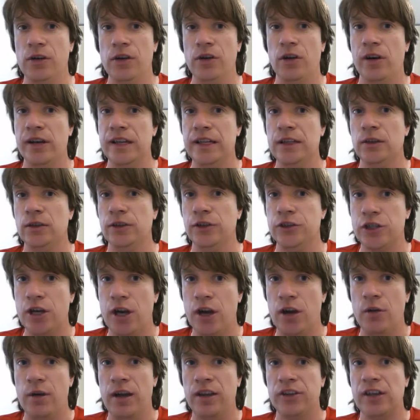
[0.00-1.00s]
not Il
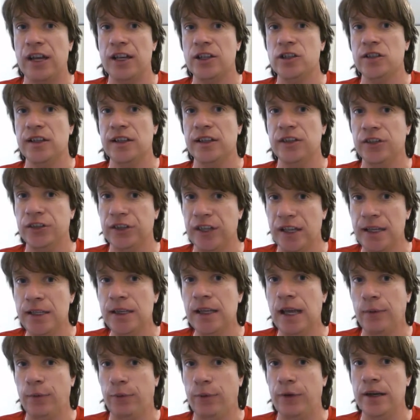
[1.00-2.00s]
Cho has actually seen
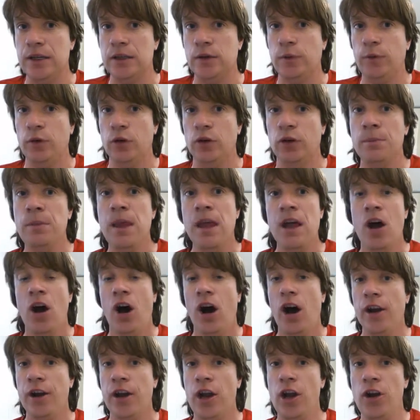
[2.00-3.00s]
that French film,
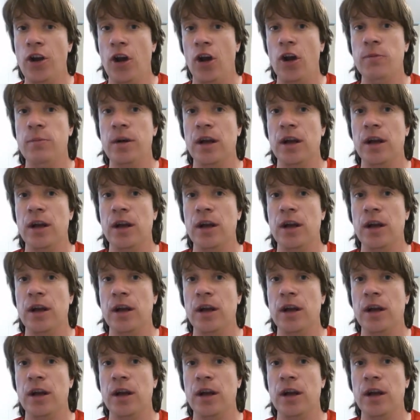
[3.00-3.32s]
I don't know.